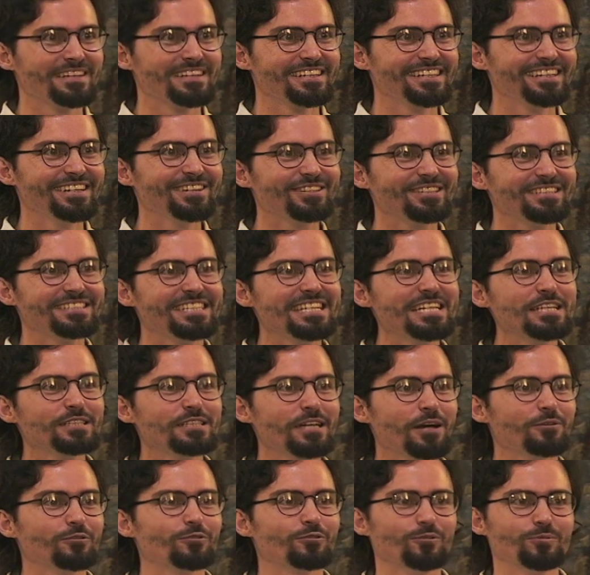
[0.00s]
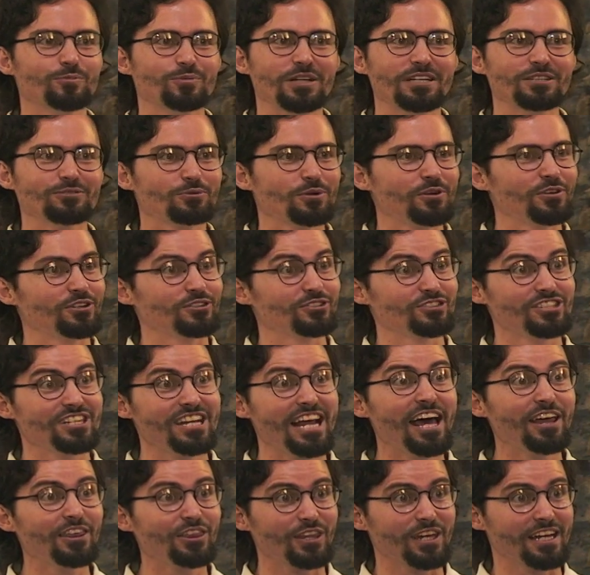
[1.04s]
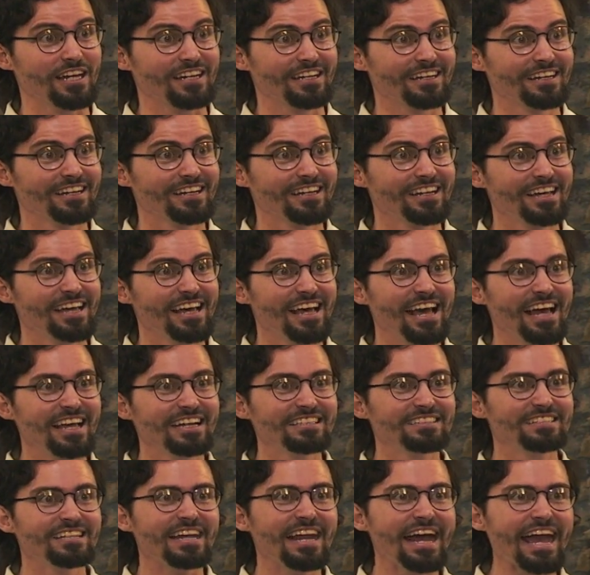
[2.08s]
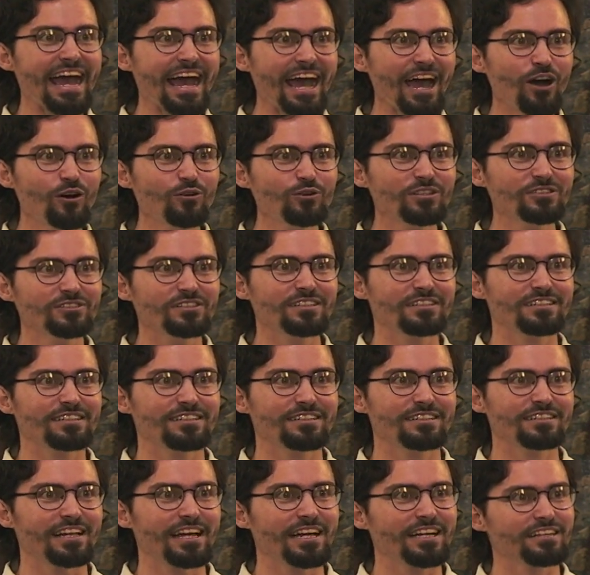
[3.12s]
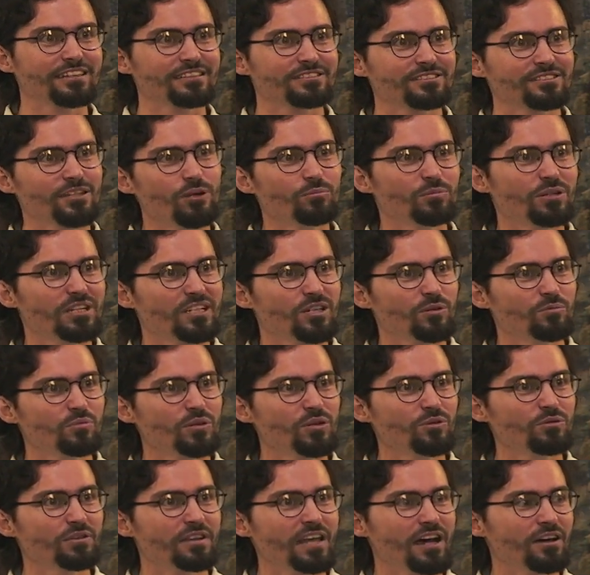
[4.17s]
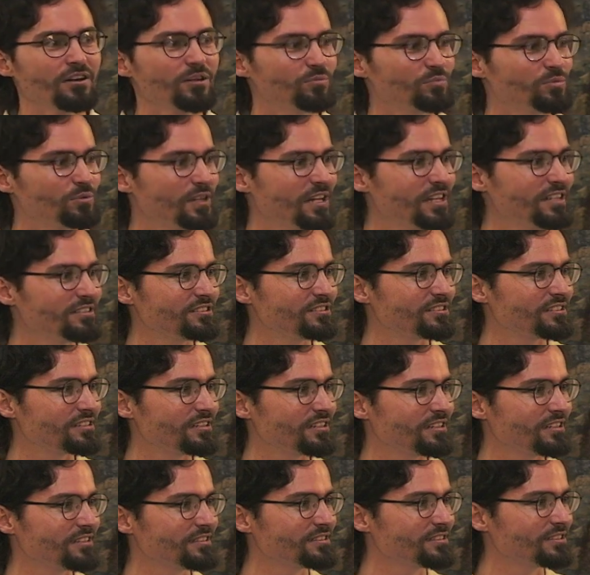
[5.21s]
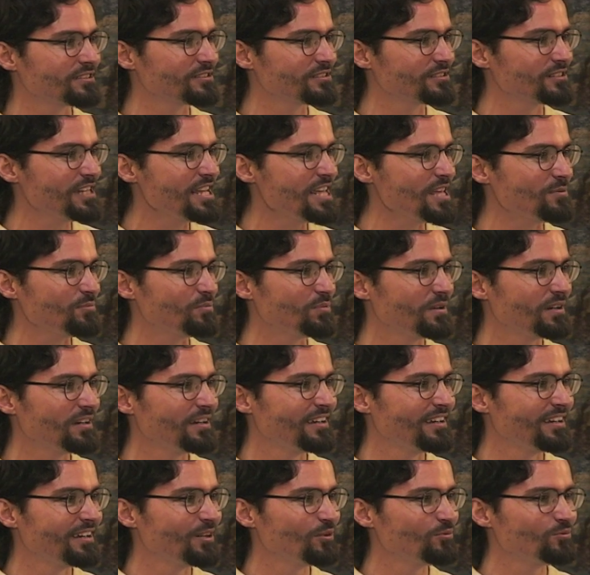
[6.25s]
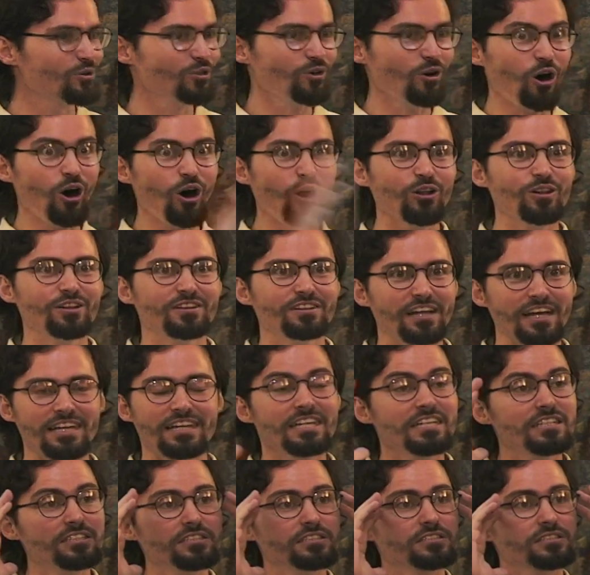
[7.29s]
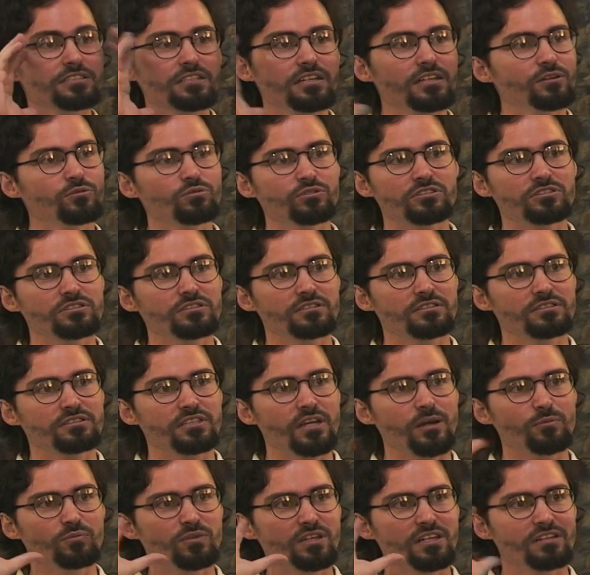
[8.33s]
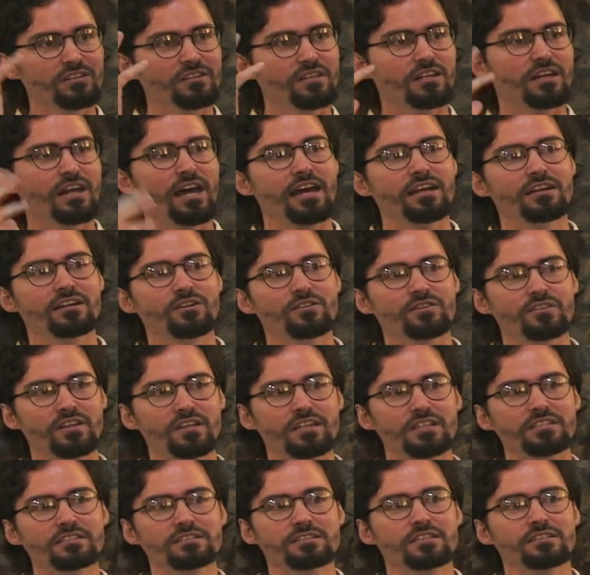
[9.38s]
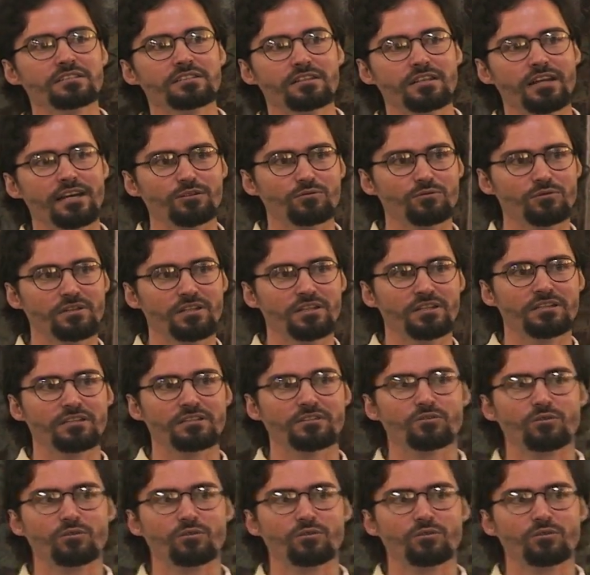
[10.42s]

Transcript: You know, because he's coming from a place where there's nothing. And he said, How is it that, like, somebody could be without a place to, to sleep? With all, like, he just, it was something that I don't think his intellect really could